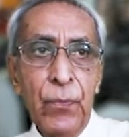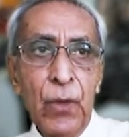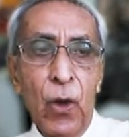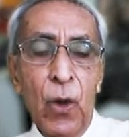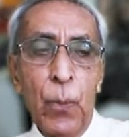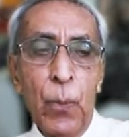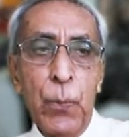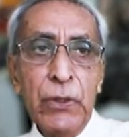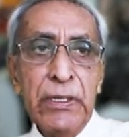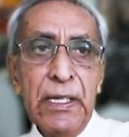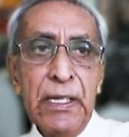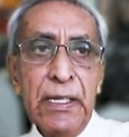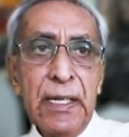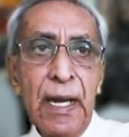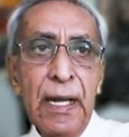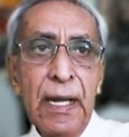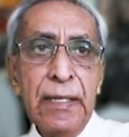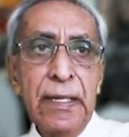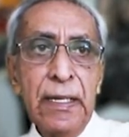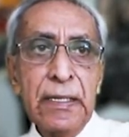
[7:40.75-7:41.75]
opposite
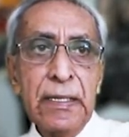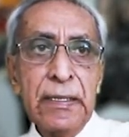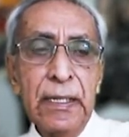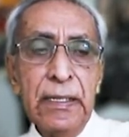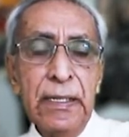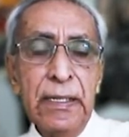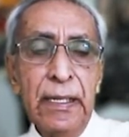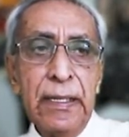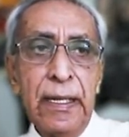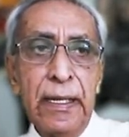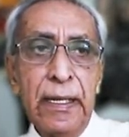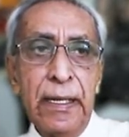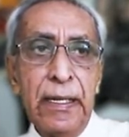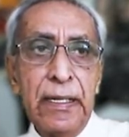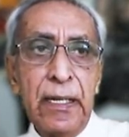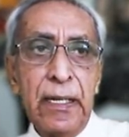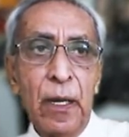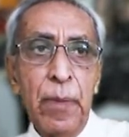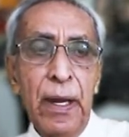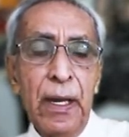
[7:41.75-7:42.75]
transaction in an
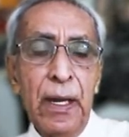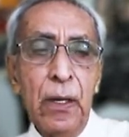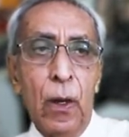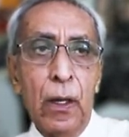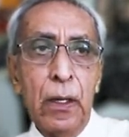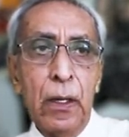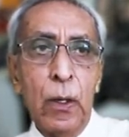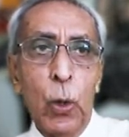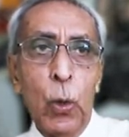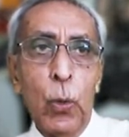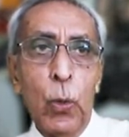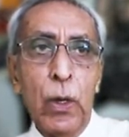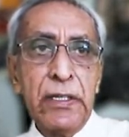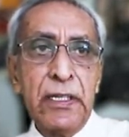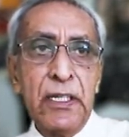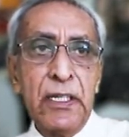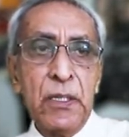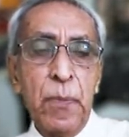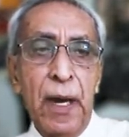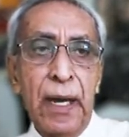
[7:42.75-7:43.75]
interbank or
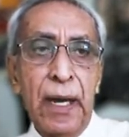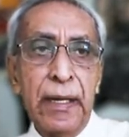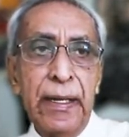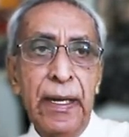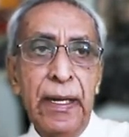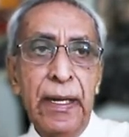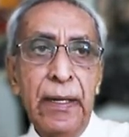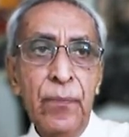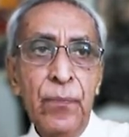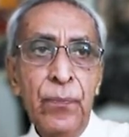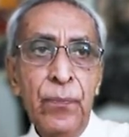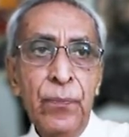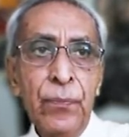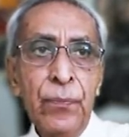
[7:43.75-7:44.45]
overseas market.